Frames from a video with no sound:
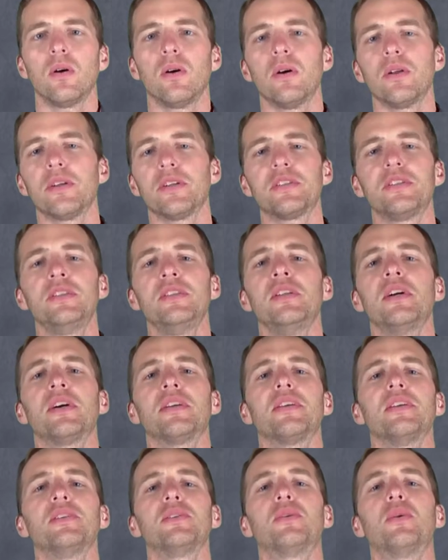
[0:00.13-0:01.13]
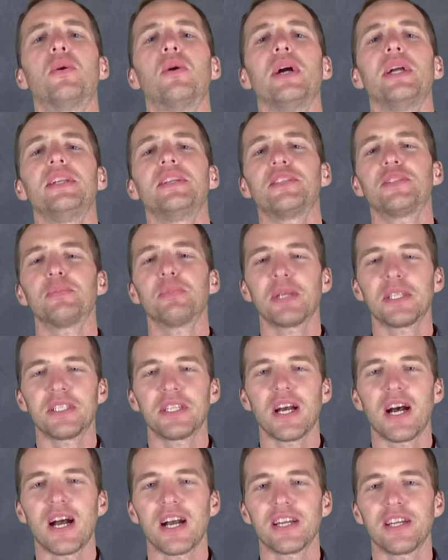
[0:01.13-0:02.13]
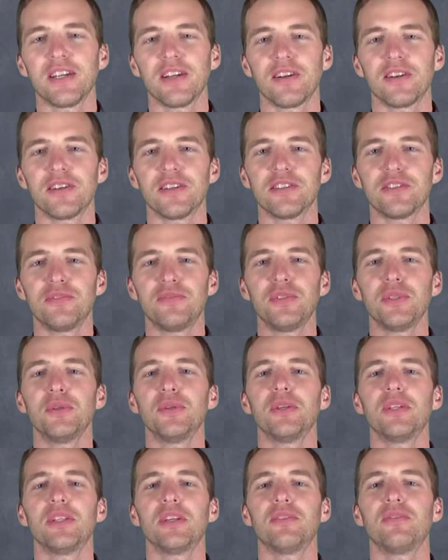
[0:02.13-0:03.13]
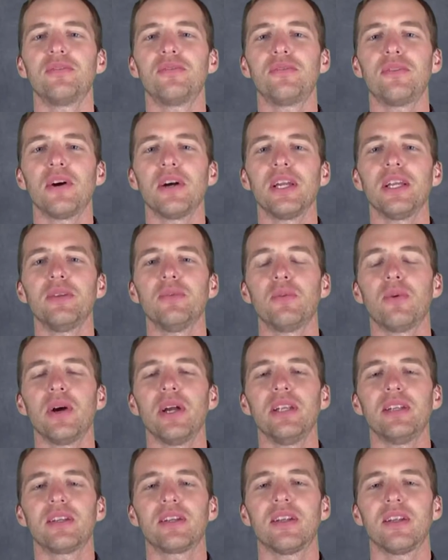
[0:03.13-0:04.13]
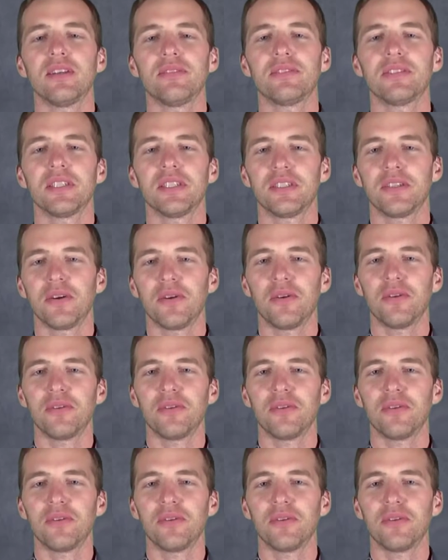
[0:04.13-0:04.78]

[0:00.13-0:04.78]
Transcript: Oh, there's nothing quite as spectacular as viewing the fine white cliffs of